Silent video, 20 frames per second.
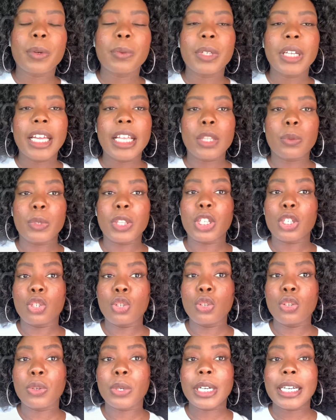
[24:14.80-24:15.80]
with the
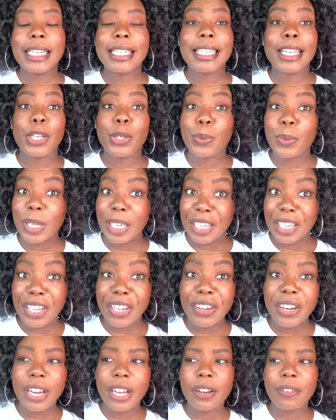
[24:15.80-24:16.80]
2-door, he said you can
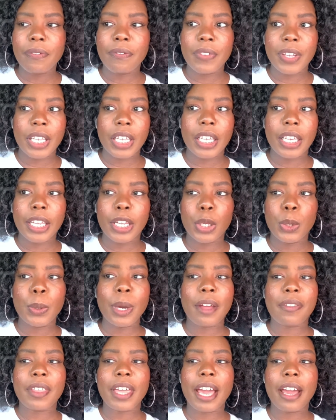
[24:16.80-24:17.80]
hear and feel it, like you
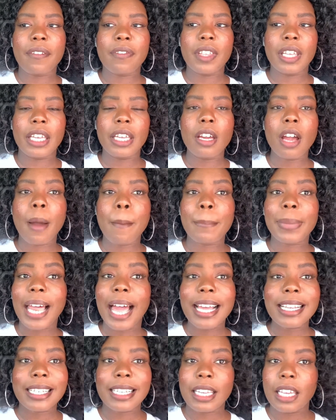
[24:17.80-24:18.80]
have to have the heat on
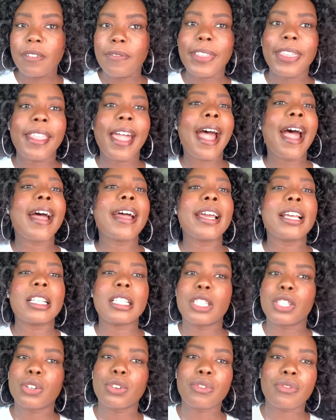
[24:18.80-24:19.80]
blast, and even that, it's
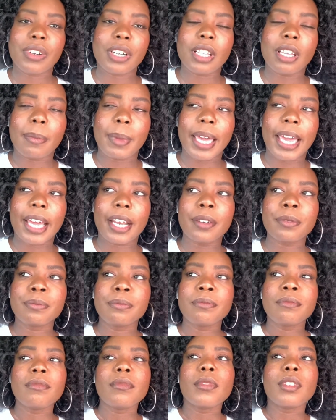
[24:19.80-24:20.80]
still really bad.
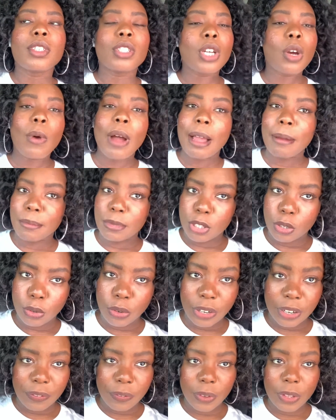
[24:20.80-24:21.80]
So I'm so
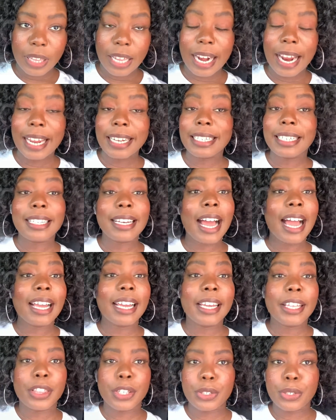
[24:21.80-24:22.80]
grateful that I did not
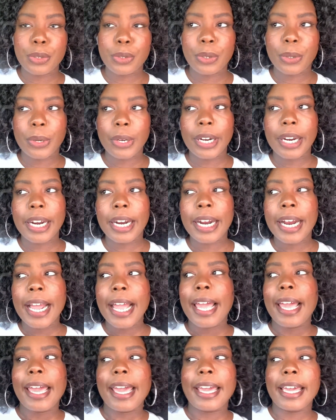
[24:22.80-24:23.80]
get the 2-door.
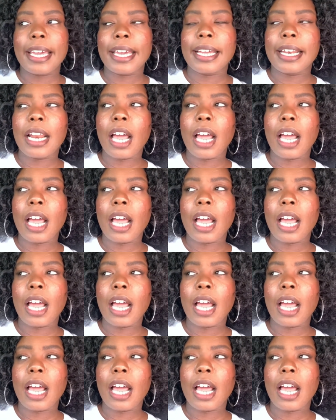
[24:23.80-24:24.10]
And